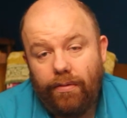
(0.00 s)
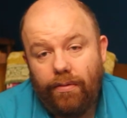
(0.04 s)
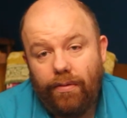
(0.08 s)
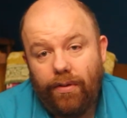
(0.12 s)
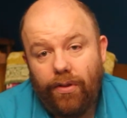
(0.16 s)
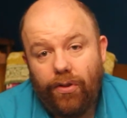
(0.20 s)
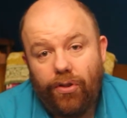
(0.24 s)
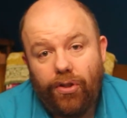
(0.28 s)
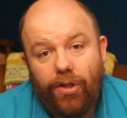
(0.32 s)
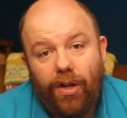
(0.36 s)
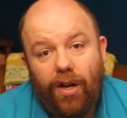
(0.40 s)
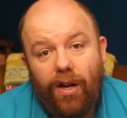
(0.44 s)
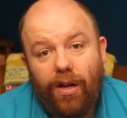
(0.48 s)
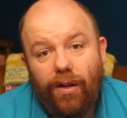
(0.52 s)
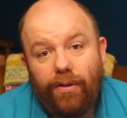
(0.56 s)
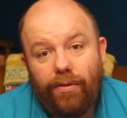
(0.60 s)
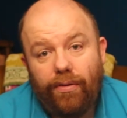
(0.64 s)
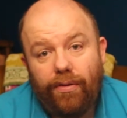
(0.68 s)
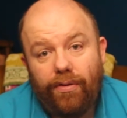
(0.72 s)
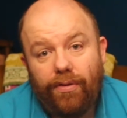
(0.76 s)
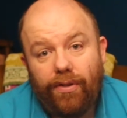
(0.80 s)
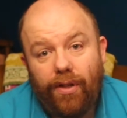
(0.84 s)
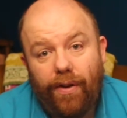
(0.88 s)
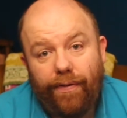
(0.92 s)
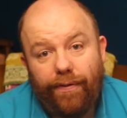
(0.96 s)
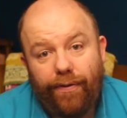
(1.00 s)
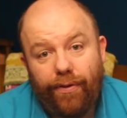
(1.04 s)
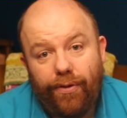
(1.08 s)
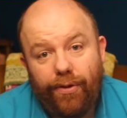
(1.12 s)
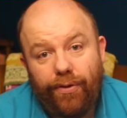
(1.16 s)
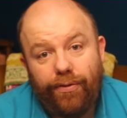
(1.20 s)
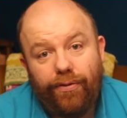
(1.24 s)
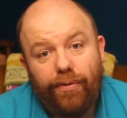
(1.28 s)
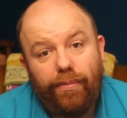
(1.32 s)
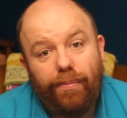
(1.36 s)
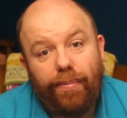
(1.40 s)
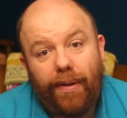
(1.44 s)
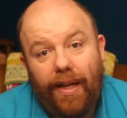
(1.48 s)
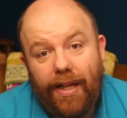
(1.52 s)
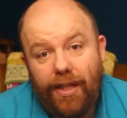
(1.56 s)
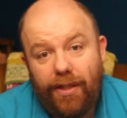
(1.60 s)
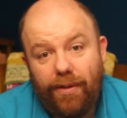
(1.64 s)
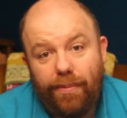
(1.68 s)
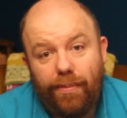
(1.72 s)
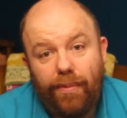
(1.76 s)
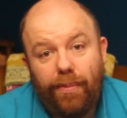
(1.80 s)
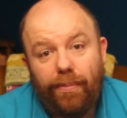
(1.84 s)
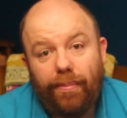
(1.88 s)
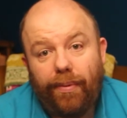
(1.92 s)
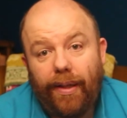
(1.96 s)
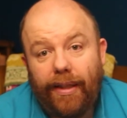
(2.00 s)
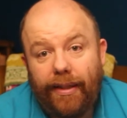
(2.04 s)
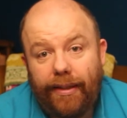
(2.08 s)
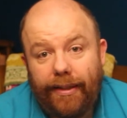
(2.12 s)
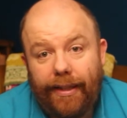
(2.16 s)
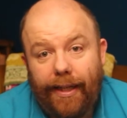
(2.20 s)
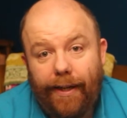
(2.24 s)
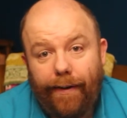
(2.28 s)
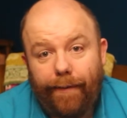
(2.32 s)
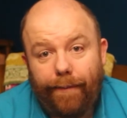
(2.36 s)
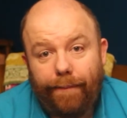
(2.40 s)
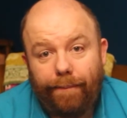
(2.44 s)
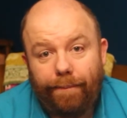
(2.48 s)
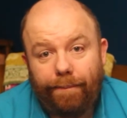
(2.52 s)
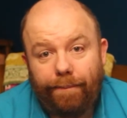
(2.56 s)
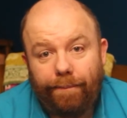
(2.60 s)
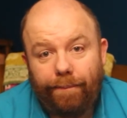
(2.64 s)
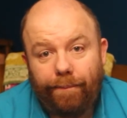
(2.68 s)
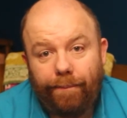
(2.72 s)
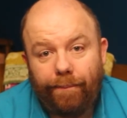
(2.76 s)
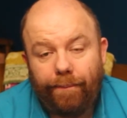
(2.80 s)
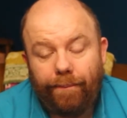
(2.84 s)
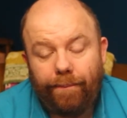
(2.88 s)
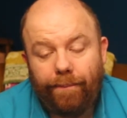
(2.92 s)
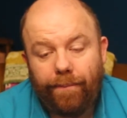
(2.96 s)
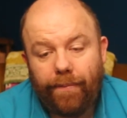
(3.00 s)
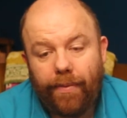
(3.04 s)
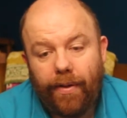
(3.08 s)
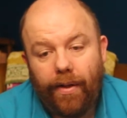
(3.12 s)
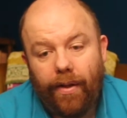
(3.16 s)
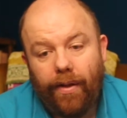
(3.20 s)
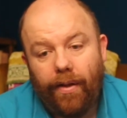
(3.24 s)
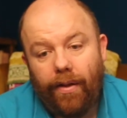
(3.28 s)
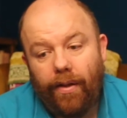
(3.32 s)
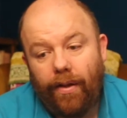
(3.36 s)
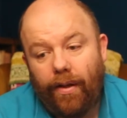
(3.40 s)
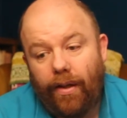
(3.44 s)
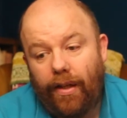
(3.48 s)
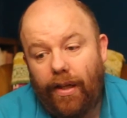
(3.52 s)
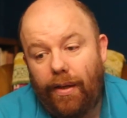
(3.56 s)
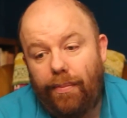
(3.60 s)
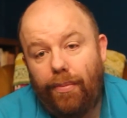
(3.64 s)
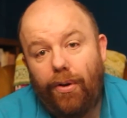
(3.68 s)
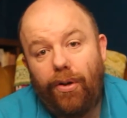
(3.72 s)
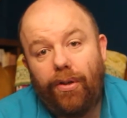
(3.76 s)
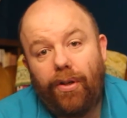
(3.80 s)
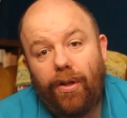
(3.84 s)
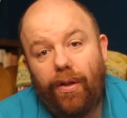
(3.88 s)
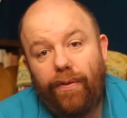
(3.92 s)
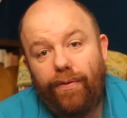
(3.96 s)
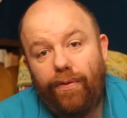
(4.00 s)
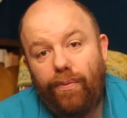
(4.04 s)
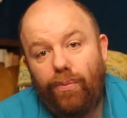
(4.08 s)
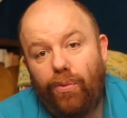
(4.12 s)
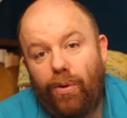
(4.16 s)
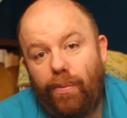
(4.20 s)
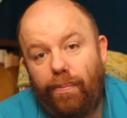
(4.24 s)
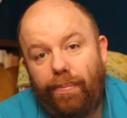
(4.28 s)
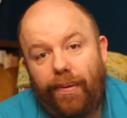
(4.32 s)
the child suffers from placement breakdown. And they might go from one